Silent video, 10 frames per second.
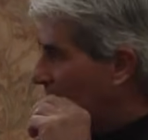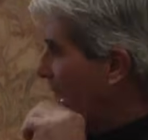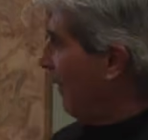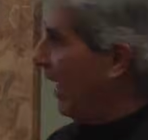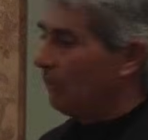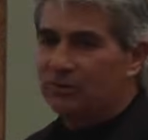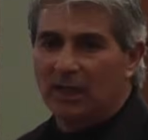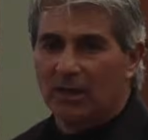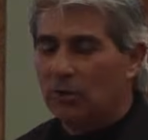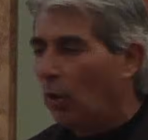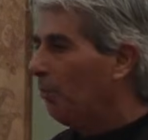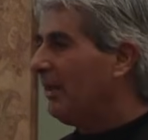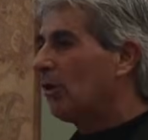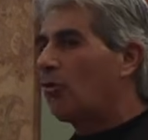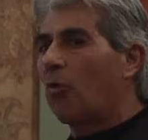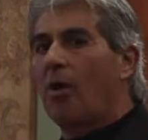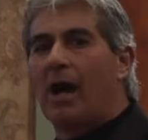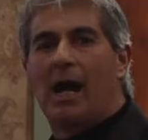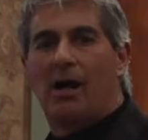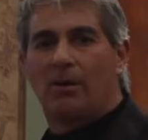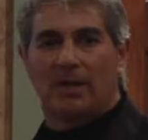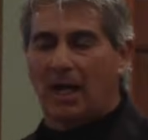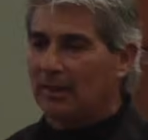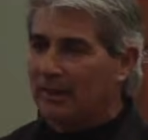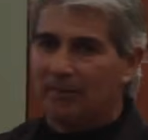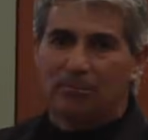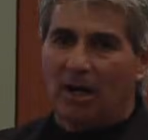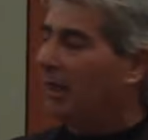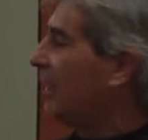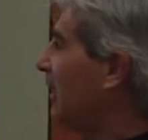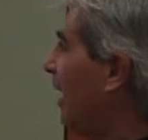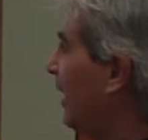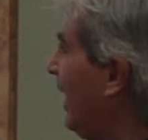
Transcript: and that was it. No big growl, not lip balling, not